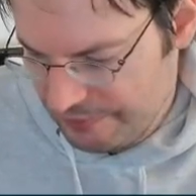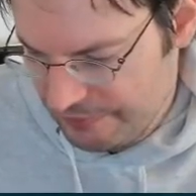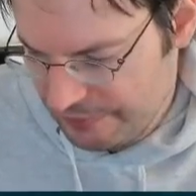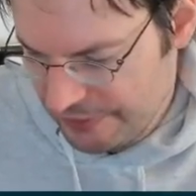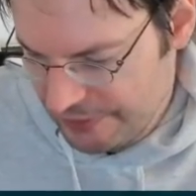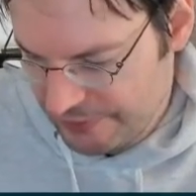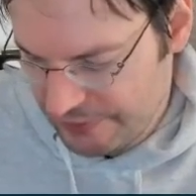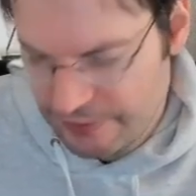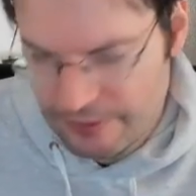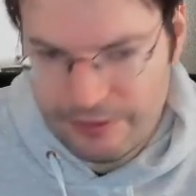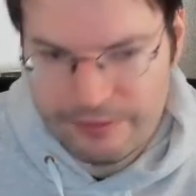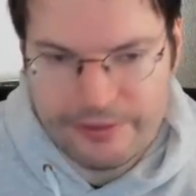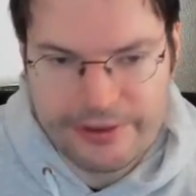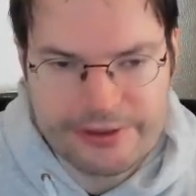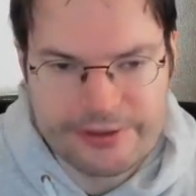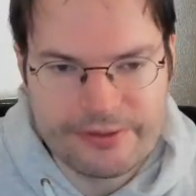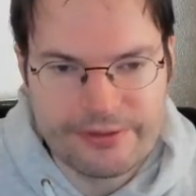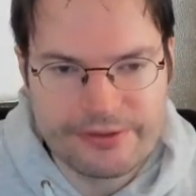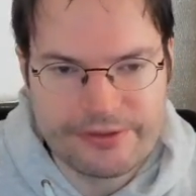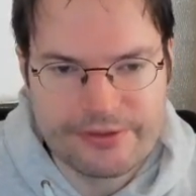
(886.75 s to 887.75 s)
is always
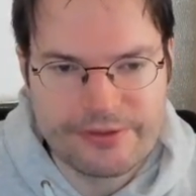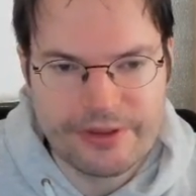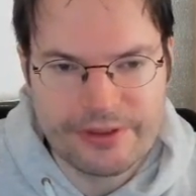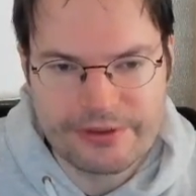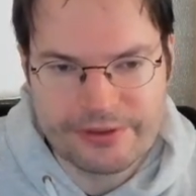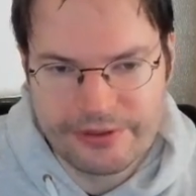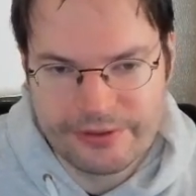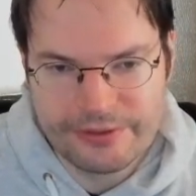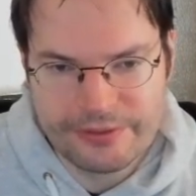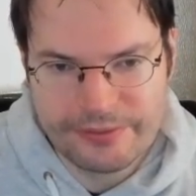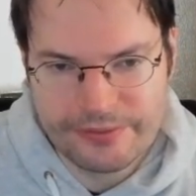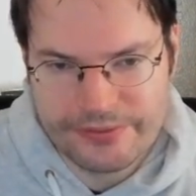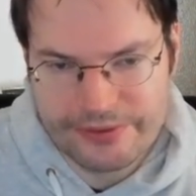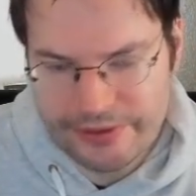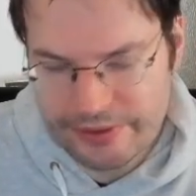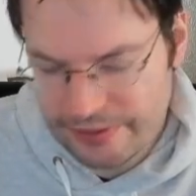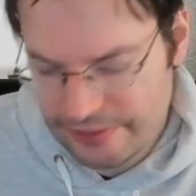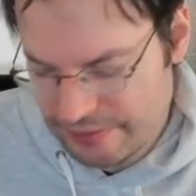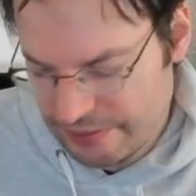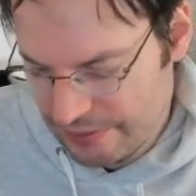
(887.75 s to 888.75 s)
constructed
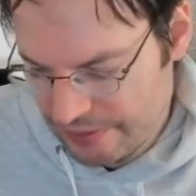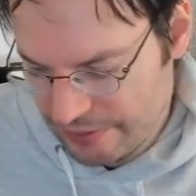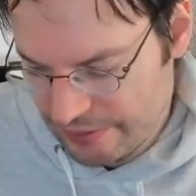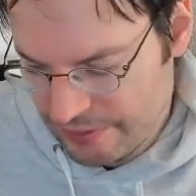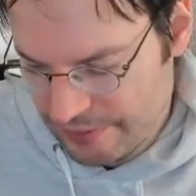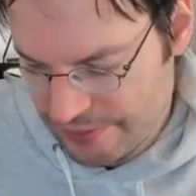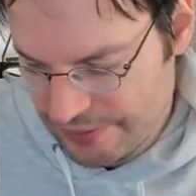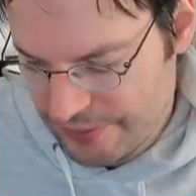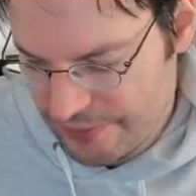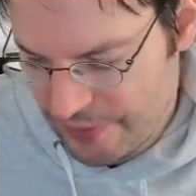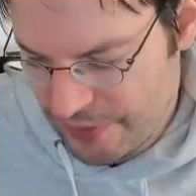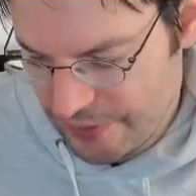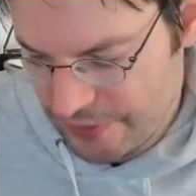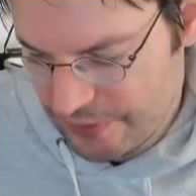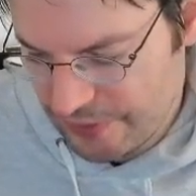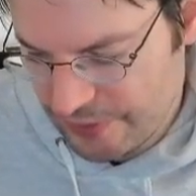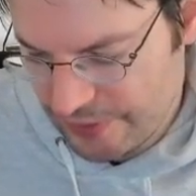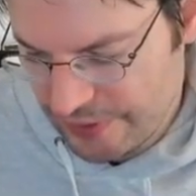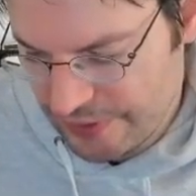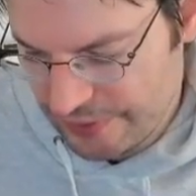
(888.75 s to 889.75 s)
using a
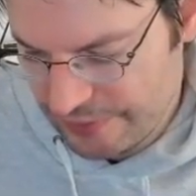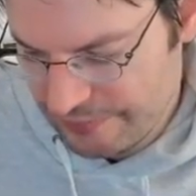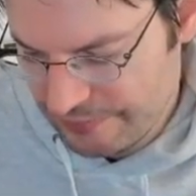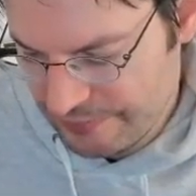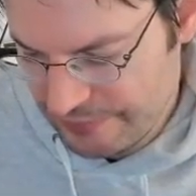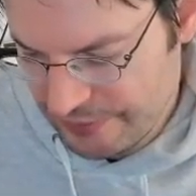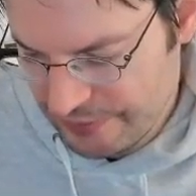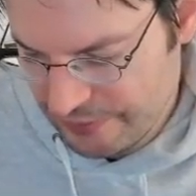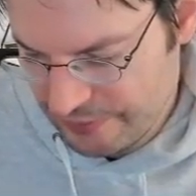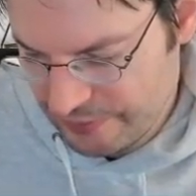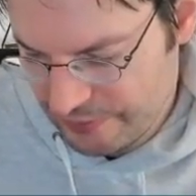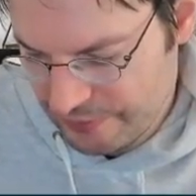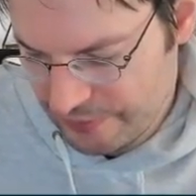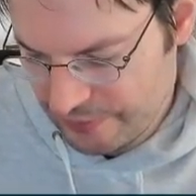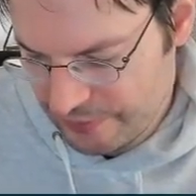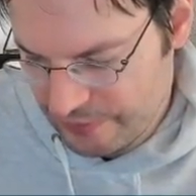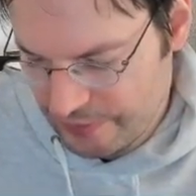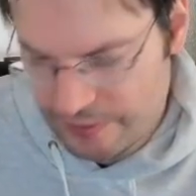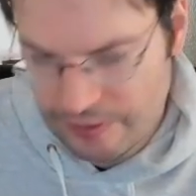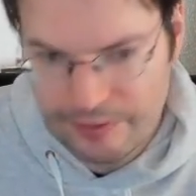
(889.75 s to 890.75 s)
constructor that you
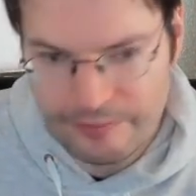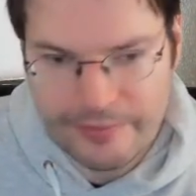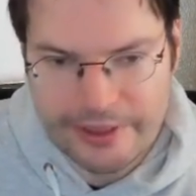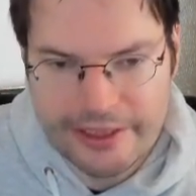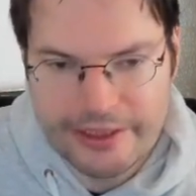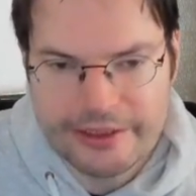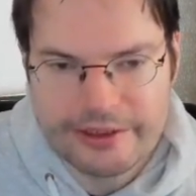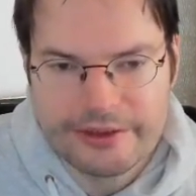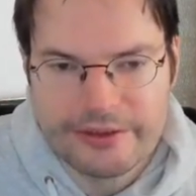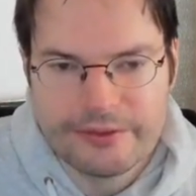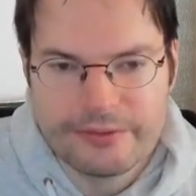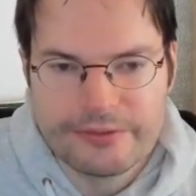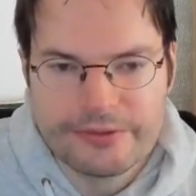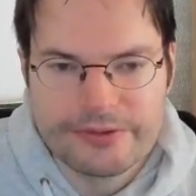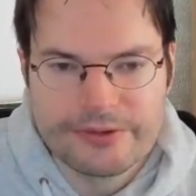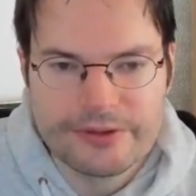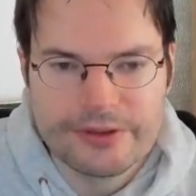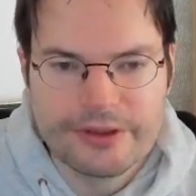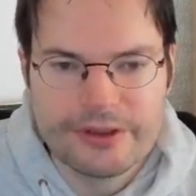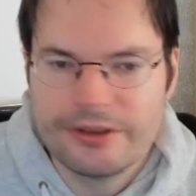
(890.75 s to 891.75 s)
could call make
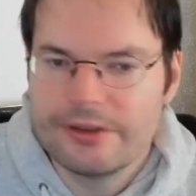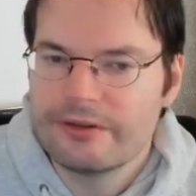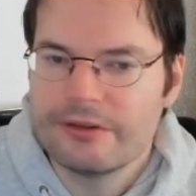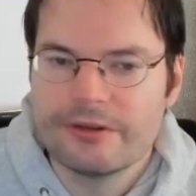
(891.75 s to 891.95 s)
user,